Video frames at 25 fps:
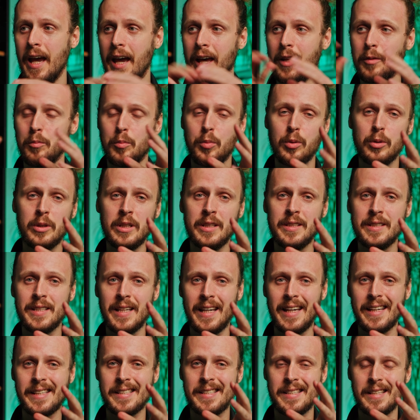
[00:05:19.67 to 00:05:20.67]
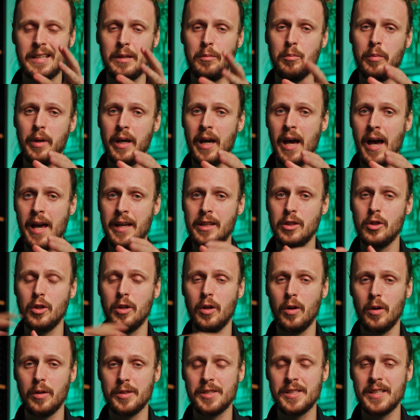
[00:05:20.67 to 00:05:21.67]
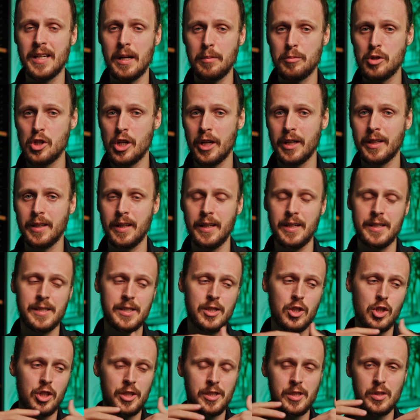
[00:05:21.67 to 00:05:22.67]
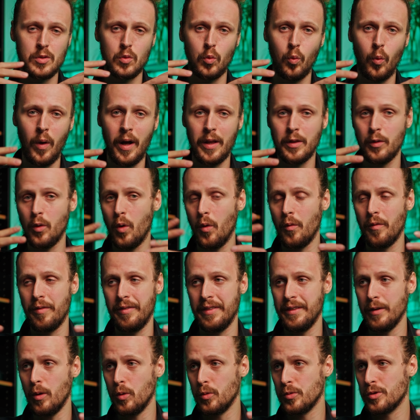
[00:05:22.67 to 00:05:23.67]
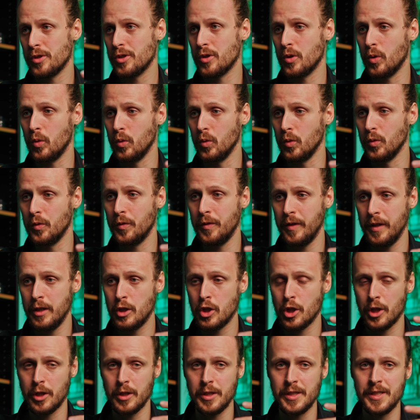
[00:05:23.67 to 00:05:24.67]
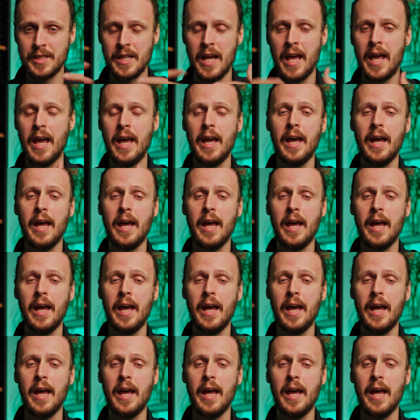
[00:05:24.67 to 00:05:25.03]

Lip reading: and putting text in behind your subject is just one of those cool features.